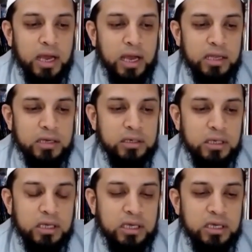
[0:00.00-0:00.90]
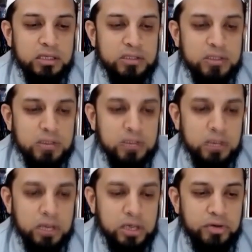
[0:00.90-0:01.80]
And it
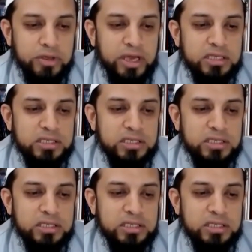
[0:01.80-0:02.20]
creates